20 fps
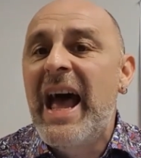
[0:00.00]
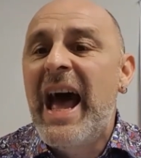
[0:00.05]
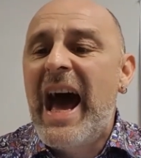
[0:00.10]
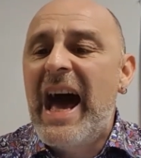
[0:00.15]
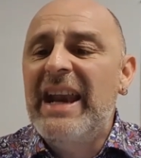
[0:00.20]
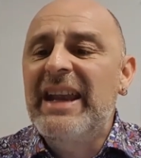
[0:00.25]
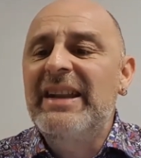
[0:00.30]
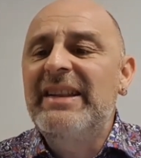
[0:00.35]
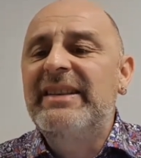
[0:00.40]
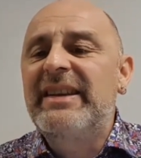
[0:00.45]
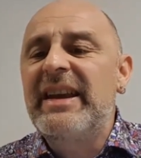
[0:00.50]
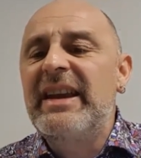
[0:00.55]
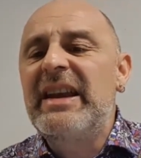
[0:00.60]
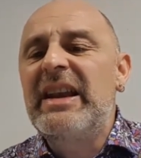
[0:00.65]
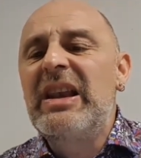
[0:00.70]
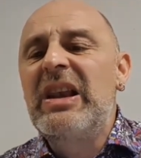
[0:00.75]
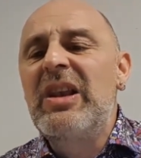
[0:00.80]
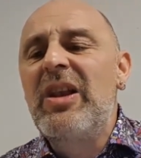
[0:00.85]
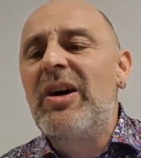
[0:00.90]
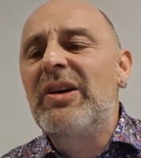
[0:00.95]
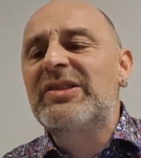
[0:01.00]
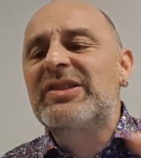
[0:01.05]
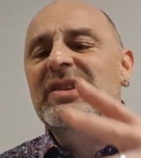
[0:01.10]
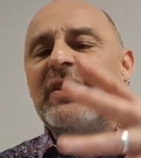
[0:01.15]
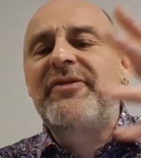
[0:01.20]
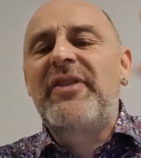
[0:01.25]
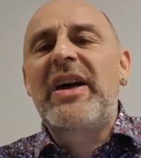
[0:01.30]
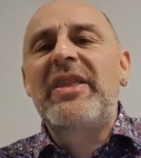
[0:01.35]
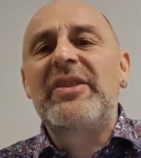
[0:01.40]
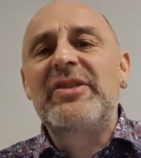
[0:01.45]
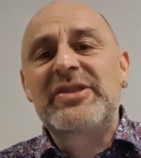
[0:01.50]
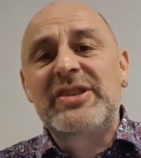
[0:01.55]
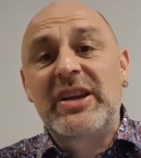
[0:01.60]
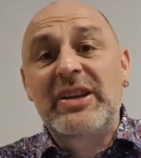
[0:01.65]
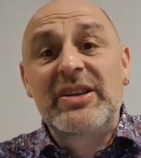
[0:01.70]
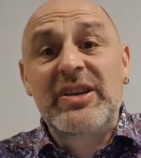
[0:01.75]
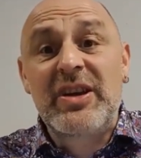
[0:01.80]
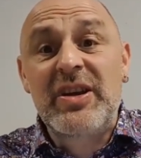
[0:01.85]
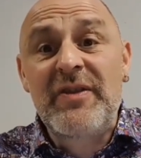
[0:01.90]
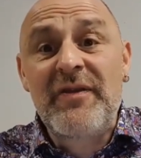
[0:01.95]
And indeed, lots of others
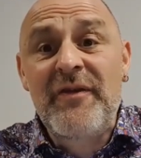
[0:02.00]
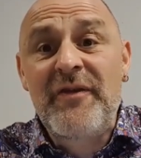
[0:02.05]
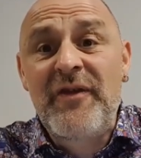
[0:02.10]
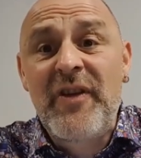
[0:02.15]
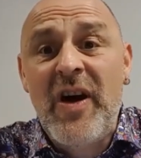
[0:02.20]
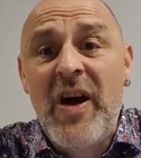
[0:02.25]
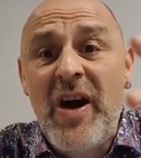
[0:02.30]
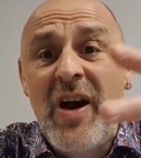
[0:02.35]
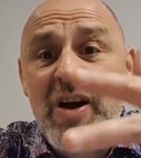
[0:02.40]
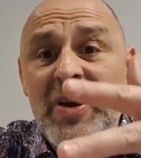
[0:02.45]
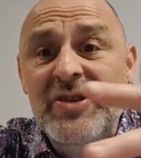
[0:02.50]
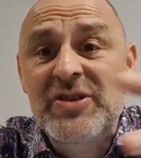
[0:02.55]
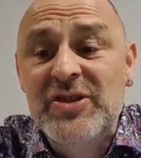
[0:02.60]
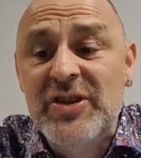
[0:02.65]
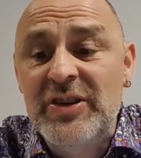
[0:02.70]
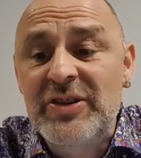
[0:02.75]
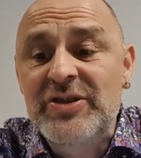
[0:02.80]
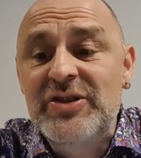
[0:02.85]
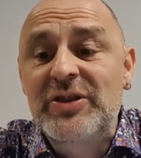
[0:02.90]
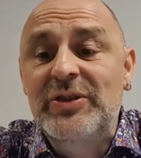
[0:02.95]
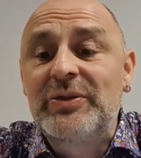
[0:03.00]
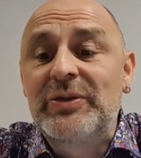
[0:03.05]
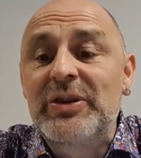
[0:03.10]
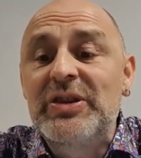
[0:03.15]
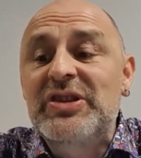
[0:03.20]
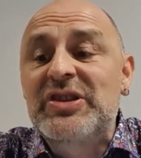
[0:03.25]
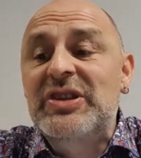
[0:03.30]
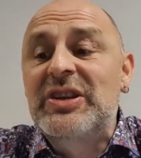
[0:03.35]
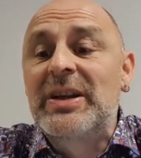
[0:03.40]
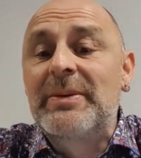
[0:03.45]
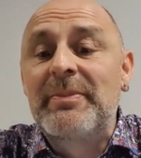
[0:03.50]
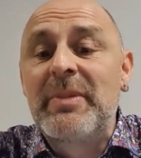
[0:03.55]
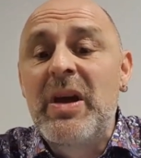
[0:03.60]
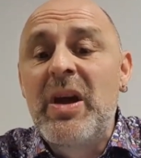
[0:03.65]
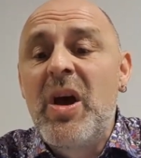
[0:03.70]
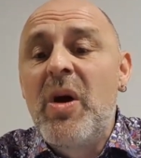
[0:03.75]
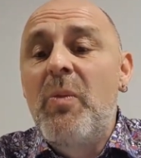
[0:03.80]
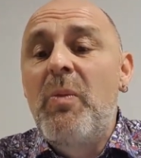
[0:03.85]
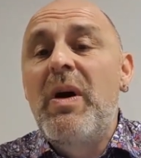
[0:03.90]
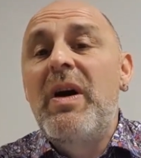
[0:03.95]
had converged on Jerusalem,
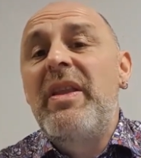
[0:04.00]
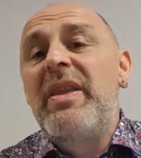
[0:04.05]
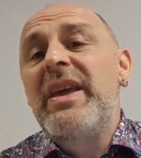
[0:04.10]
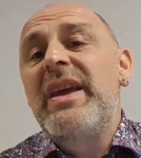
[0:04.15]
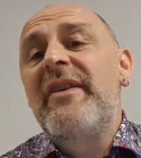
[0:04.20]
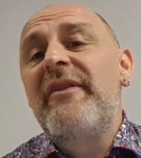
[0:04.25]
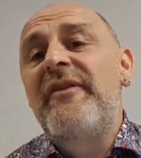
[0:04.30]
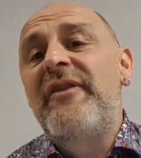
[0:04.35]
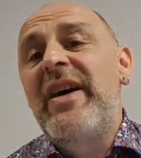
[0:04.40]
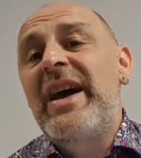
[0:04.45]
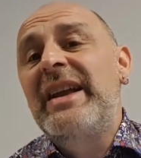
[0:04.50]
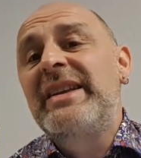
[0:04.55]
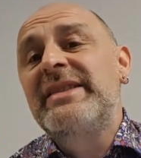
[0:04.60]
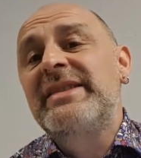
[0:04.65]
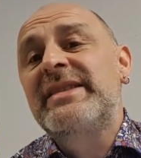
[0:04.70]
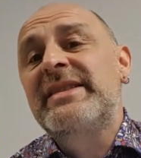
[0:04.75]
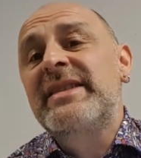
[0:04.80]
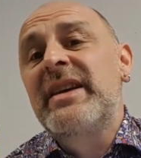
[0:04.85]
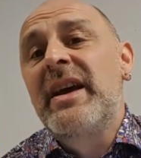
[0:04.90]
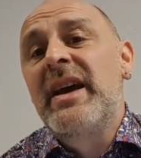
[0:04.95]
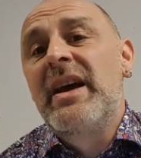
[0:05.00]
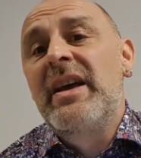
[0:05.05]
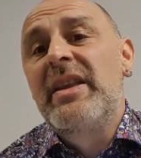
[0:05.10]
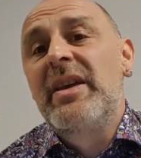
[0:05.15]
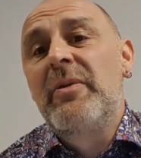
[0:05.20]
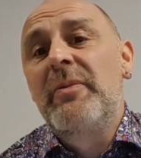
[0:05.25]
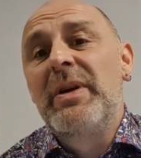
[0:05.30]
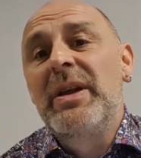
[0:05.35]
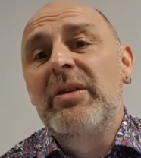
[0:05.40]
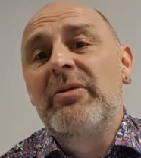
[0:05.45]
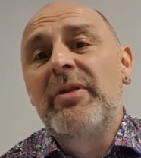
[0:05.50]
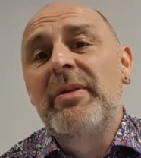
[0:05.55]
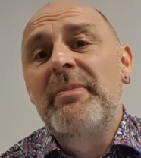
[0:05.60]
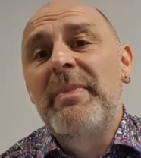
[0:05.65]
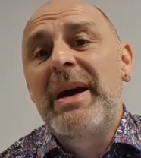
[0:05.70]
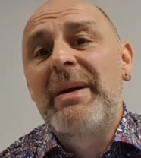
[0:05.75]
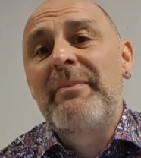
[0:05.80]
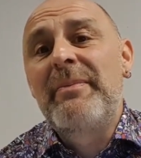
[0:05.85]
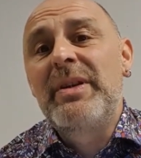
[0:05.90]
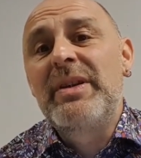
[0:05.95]
where the events that we'll
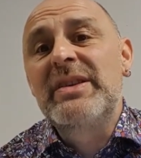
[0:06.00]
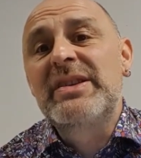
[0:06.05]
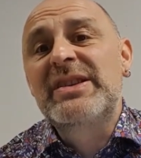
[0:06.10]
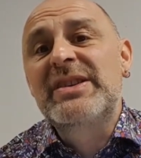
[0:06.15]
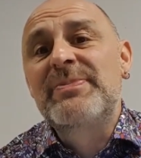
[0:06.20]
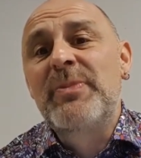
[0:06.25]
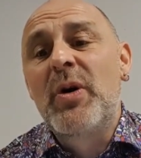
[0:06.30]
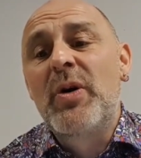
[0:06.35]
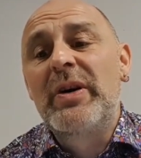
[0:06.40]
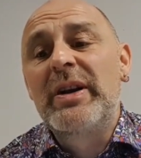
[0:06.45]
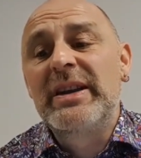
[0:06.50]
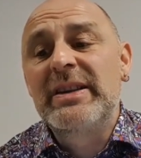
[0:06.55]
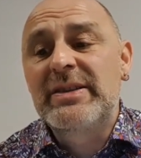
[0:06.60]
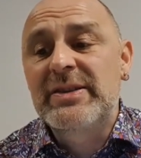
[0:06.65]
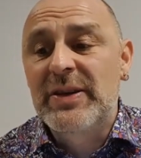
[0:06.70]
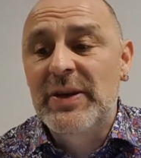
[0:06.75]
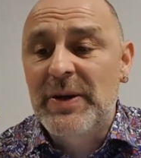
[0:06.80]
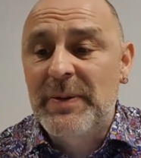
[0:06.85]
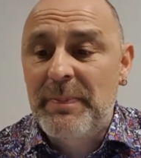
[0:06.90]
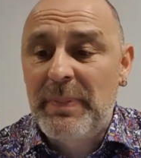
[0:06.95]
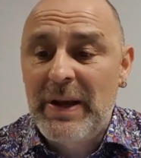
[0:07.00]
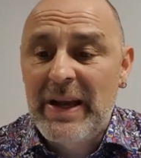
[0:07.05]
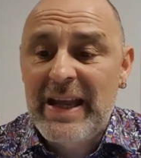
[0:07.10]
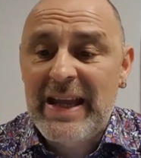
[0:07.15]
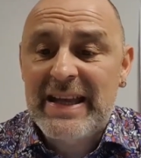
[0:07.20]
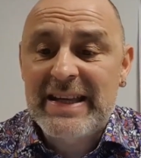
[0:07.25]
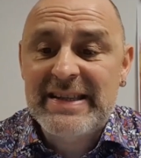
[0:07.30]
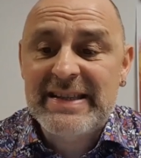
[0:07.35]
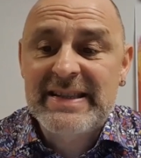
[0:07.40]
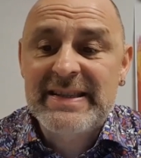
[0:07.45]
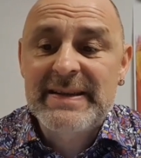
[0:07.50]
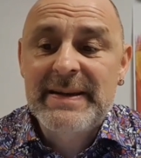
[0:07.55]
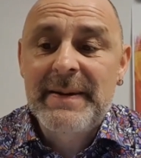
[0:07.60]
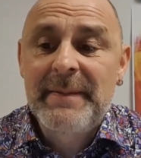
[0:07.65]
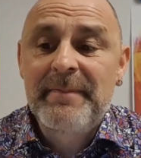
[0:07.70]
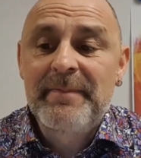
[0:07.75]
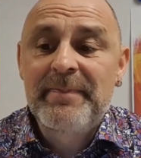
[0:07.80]
remember this morning took place.